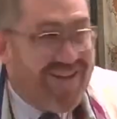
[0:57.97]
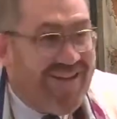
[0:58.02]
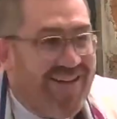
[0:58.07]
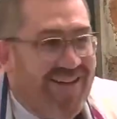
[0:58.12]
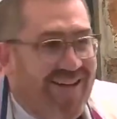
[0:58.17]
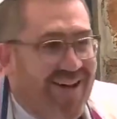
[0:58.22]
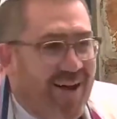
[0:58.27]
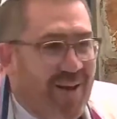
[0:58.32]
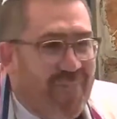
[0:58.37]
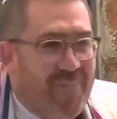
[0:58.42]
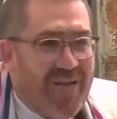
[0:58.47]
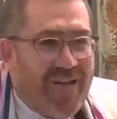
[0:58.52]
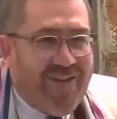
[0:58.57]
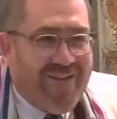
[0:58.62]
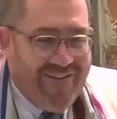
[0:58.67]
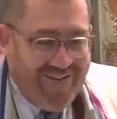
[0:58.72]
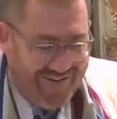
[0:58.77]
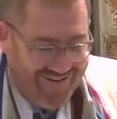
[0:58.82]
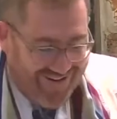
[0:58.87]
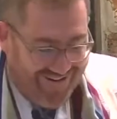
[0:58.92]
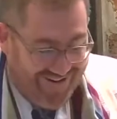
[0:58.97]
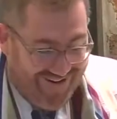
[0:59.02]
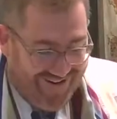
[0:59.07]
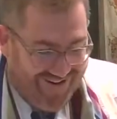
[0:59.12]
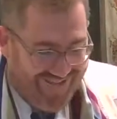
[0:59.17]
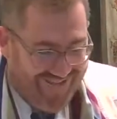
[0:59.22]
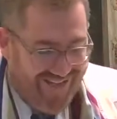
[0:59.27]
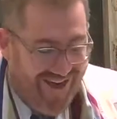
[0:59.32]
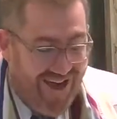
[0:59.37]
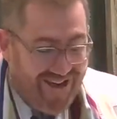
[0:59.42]
Appearing
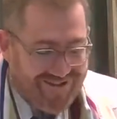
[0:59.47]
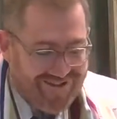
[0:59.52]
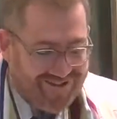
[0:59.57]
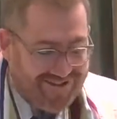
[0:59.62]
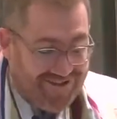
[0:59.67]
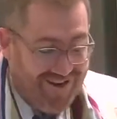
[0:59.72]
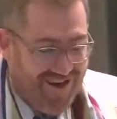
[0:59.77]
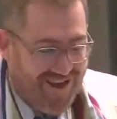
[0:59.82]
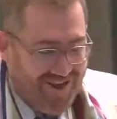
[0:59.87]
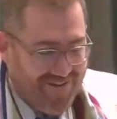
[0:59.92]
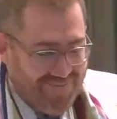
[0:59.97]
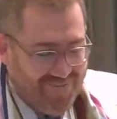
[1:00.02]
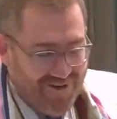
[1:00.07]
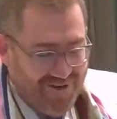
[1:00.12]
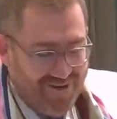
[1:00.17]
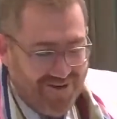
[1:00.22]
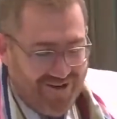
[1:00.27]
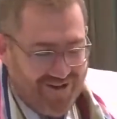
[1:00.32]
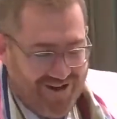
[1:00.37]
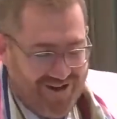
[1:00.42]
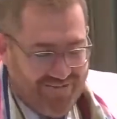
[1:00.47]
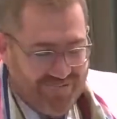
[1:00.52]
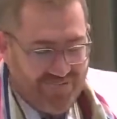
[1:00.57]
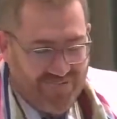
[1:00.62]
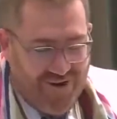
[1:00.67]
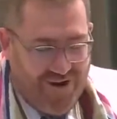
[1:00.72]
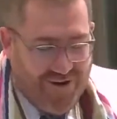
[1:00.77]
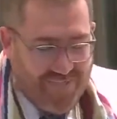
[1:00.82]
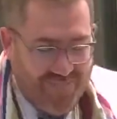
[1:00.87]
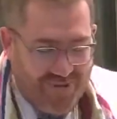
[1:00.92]
in that same Union
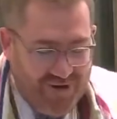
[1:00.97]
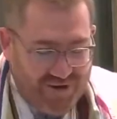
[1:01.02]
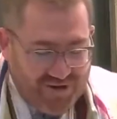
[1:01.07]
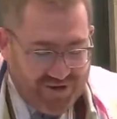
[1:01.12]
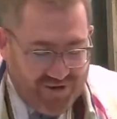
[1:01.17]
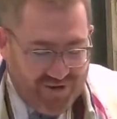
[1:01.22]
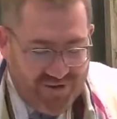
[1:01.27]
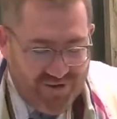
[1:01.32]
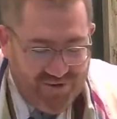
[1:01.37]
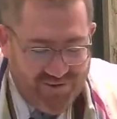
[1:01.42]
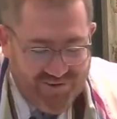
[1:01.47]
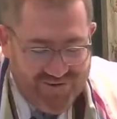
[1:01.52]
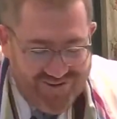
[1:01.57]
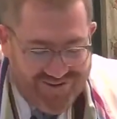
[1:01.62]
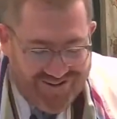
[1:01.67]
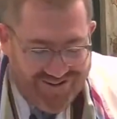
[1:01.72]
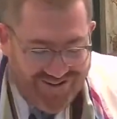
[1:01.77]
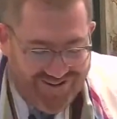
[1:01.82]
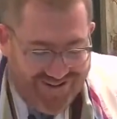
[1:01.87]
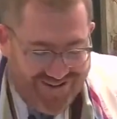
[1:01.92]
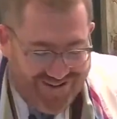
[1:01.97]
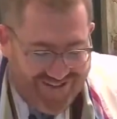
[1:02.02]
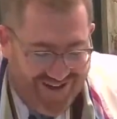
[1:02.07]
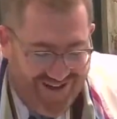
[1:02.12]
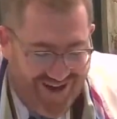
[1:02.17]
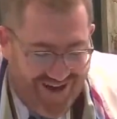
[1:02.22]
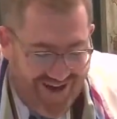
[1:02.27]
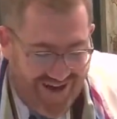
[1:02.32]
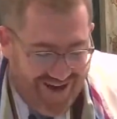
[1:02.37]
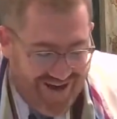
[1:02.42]
prayer book too, the
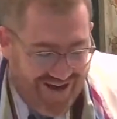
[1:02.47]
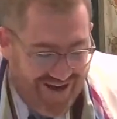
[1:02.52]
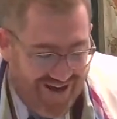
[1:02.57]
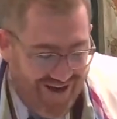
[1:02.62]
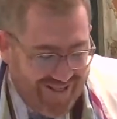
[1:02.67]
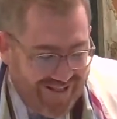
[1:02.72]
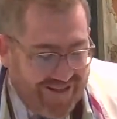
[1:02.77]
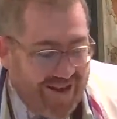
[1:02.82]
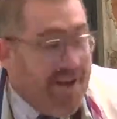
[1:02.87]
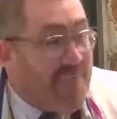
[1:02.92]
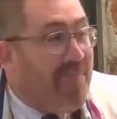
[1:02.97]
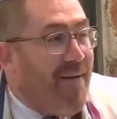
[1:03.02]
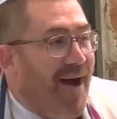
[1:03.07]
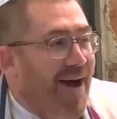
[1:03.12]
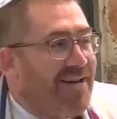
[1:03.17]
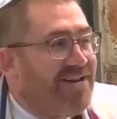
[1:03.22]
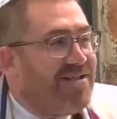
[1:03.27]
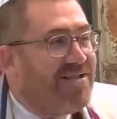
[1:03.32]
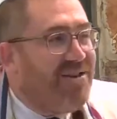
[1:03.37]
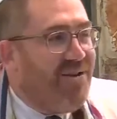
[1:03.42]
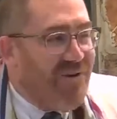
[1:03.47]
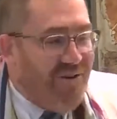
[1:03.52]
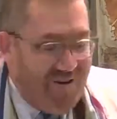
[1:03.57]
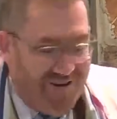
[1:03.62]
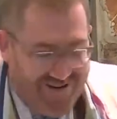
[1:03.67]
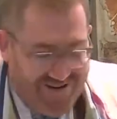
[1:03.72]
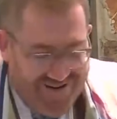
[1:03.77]
high holiday Machzor